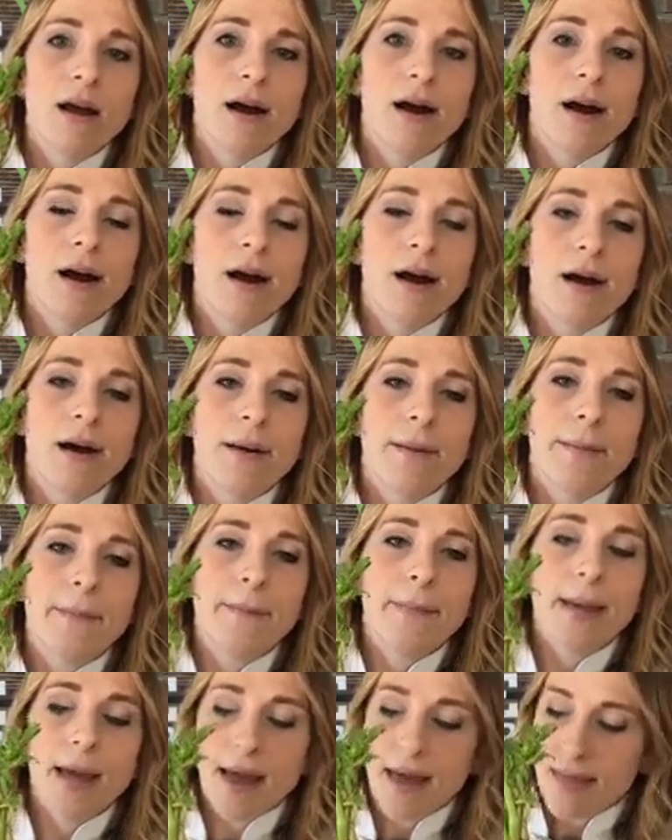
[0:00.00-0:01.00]

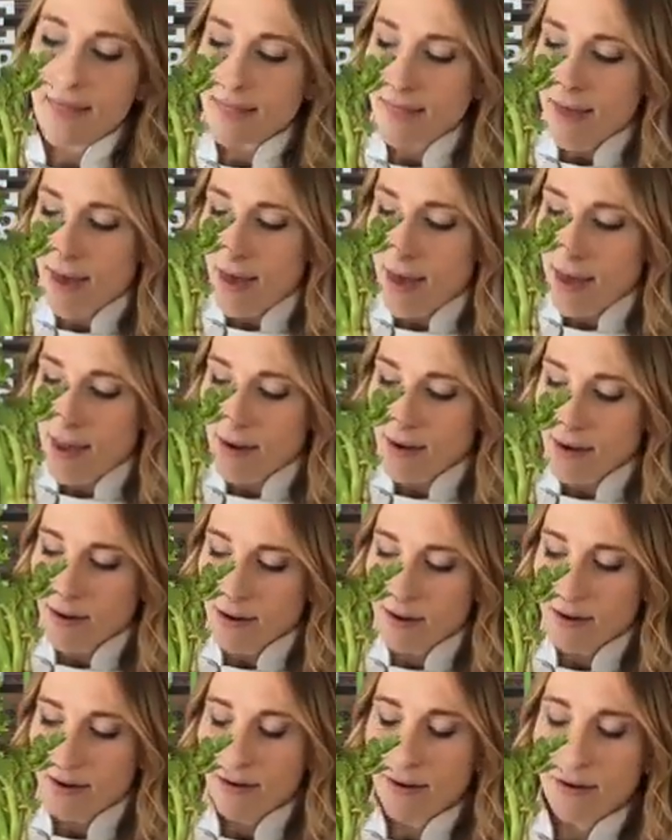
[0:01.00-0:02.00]
And
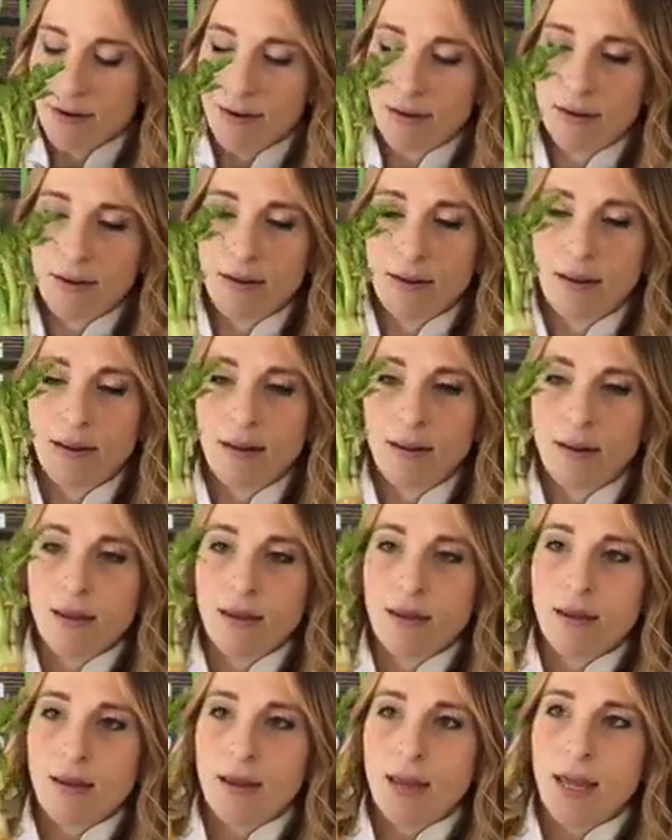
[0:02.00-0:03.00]
then
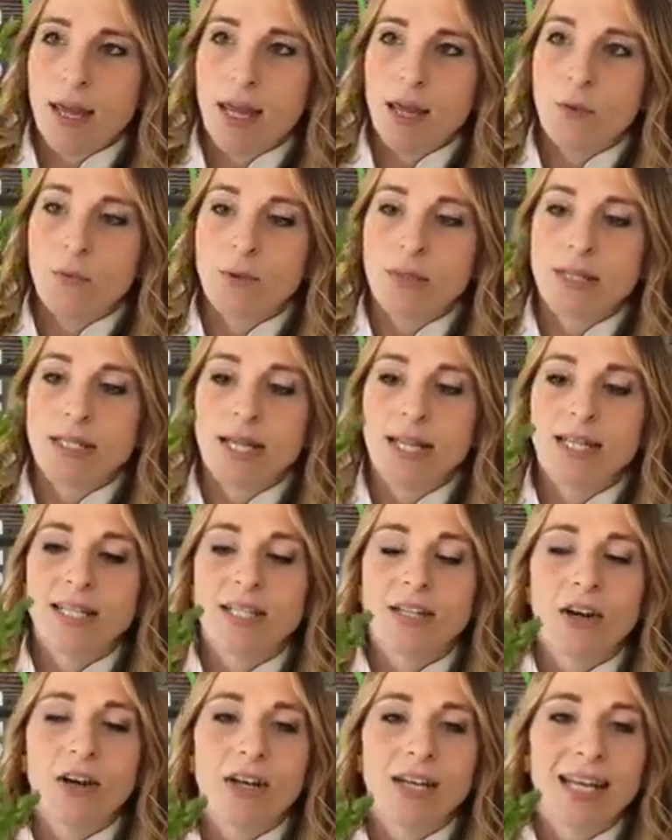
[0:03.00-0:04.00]
it
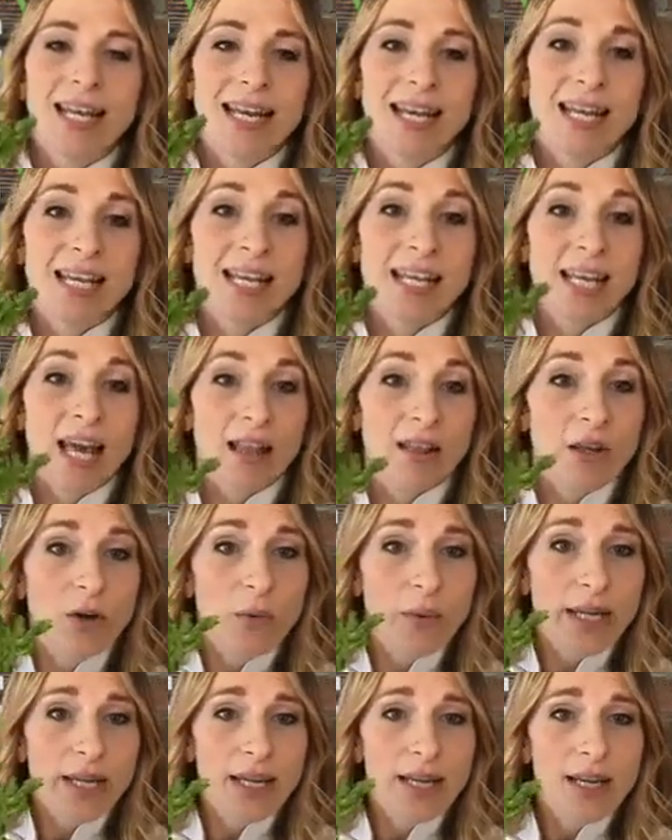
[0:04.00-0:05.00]
started getting
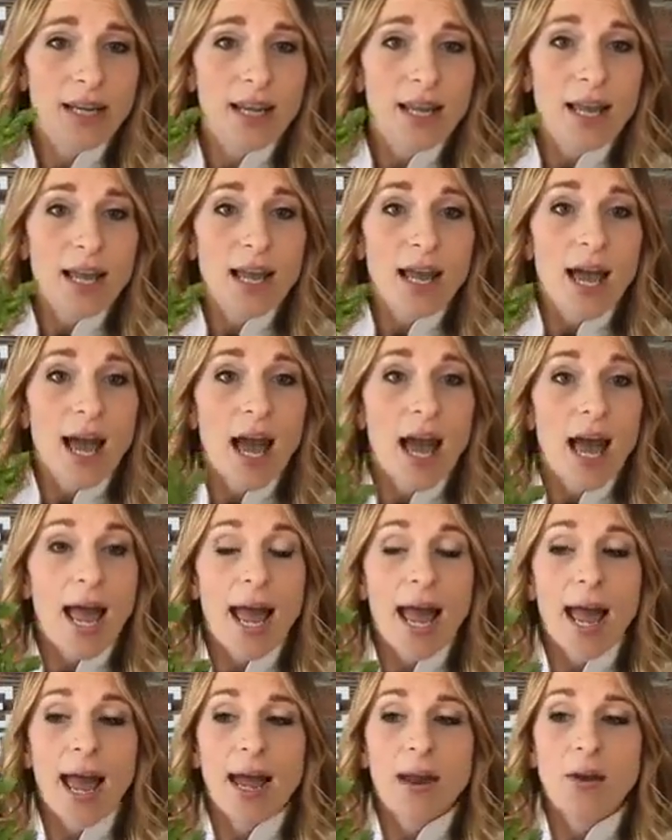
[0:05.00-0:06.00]
yellowy,
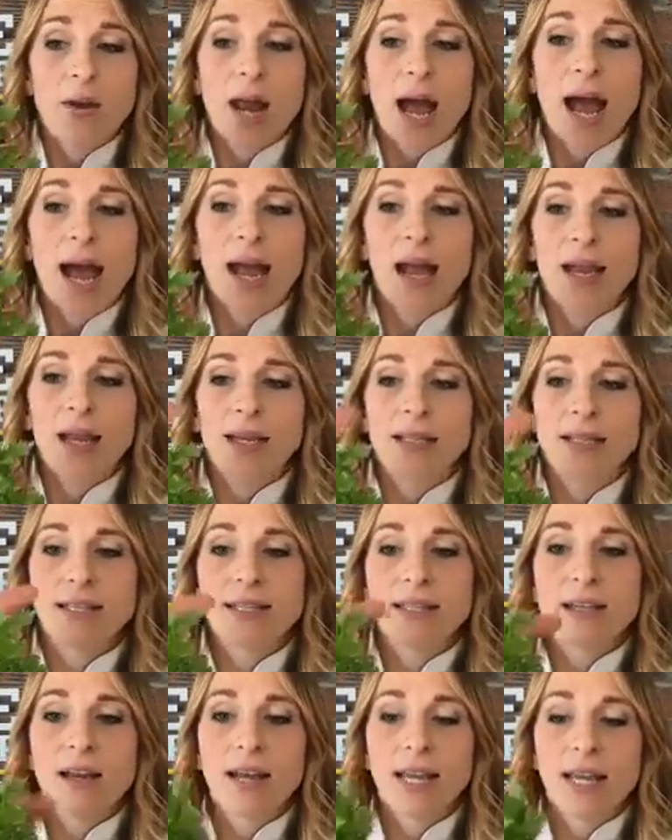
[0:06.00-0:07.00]
and I
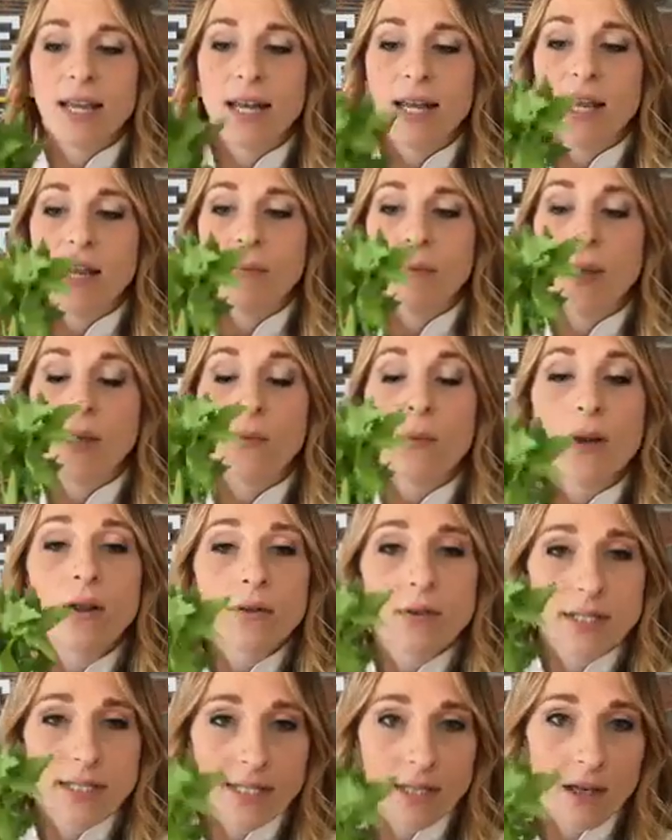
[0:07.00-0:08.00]
stuck it in my
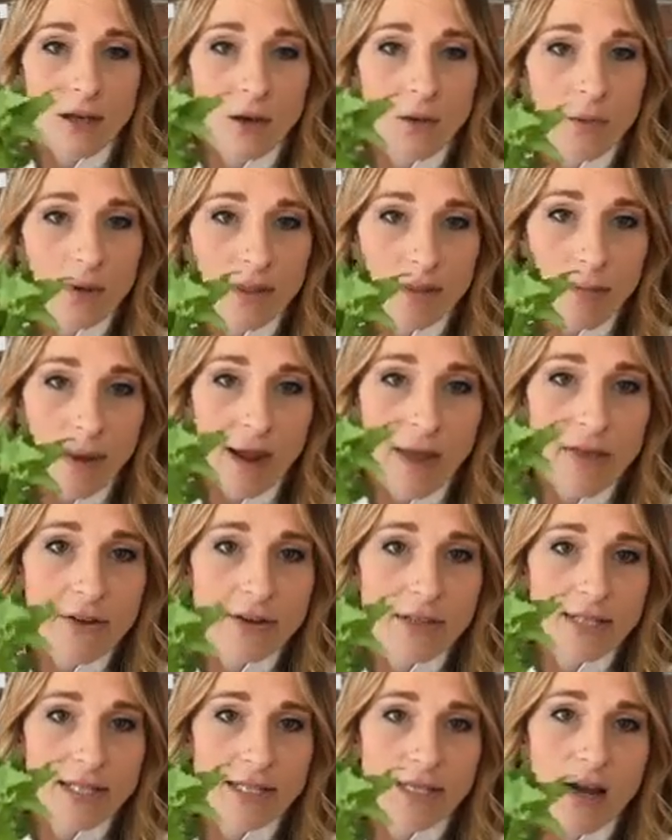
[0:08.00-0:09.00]
windowsill with my other
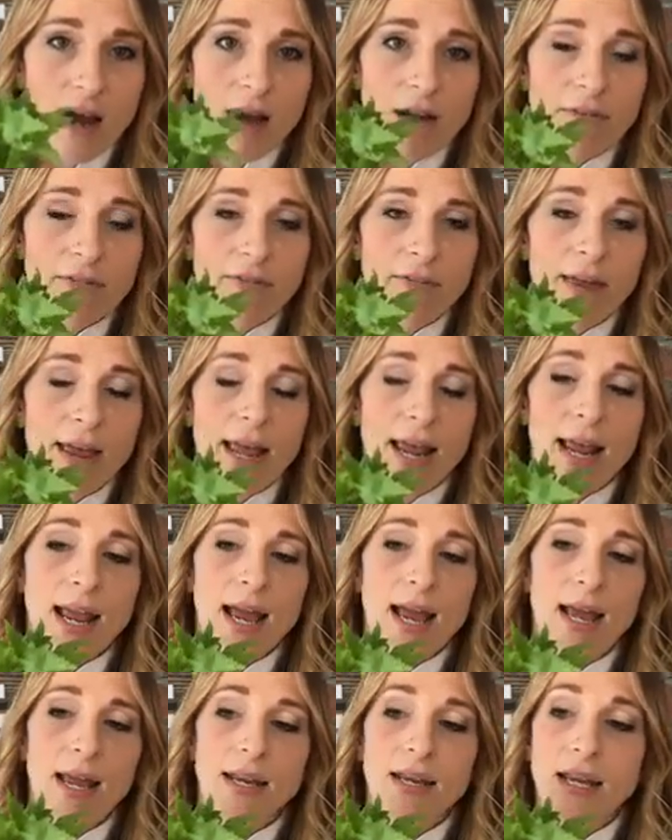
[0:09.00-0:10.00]
stuff,
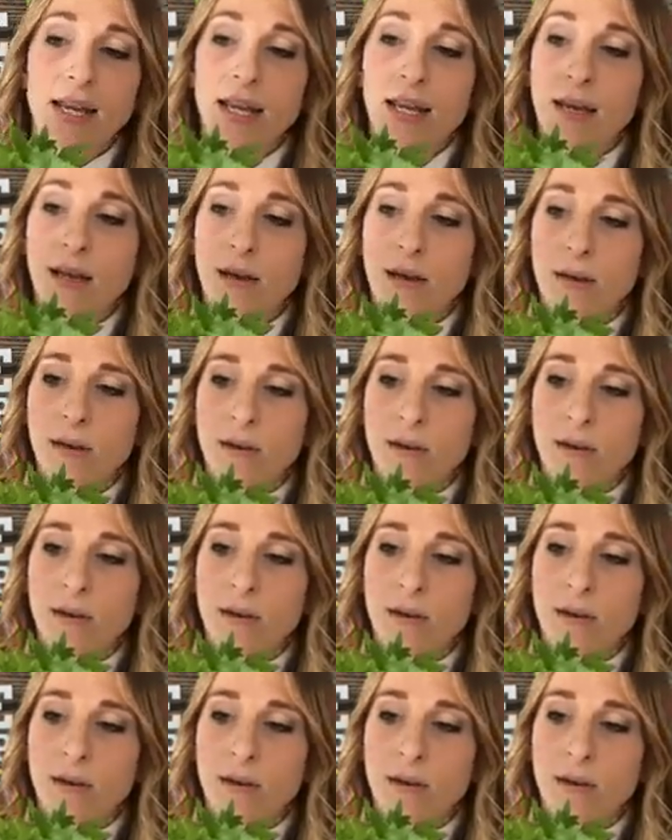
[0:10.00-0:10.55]
and it